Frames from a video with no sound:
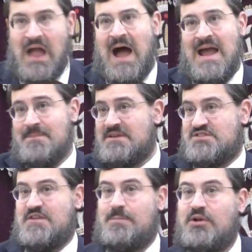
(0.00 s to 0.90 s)

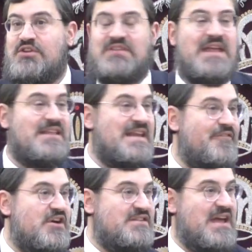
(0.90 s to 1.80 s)
you take the
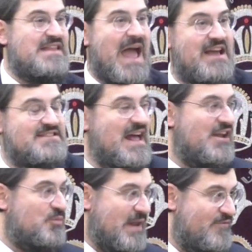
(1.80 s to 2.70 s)
liver, you take the egg
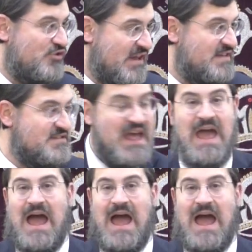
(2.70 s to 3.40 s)
salad, whatever it is,